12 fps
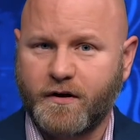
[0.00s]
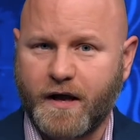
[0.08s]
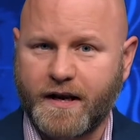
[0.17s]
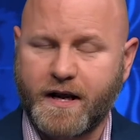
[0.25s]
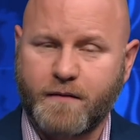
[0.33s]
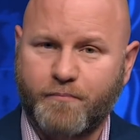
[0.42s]

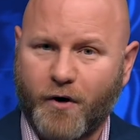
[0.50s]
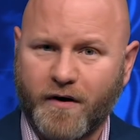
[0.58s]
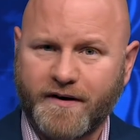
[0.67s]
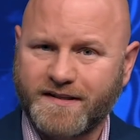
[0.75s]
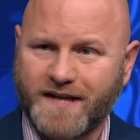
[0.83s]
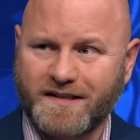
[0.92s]
and again,
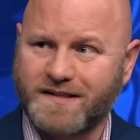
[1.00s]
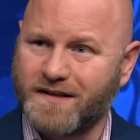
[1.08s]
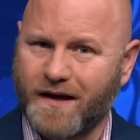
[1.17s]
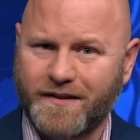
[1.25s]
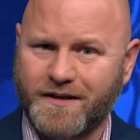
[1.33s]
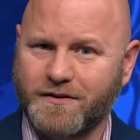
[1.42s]
Parnas has
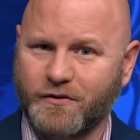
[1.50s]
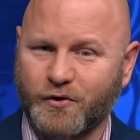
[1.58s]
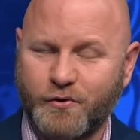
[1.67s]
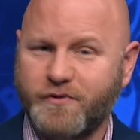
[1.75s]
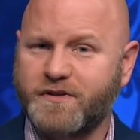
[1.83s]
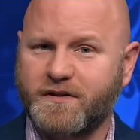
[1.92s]
nothing to
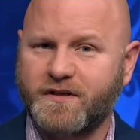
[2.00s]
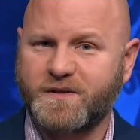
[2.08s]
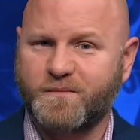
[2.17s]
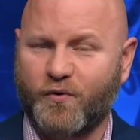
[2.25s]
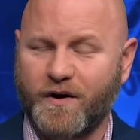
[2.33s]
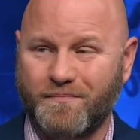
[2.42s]
lose at
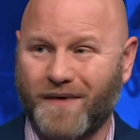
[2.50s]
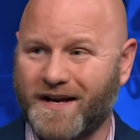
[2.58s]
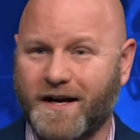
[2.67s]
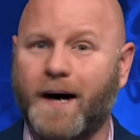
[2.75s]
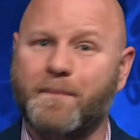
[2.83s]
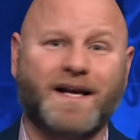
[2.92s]
this point by
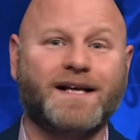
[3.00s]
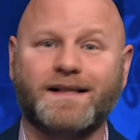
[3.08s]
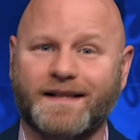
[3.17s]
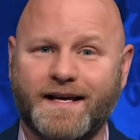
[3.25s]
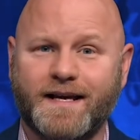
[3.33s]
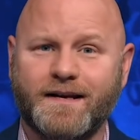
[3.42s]
coming
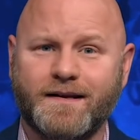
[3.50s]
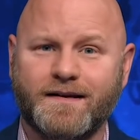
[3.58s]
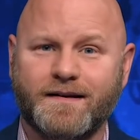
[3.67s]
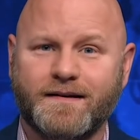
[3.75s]
clean,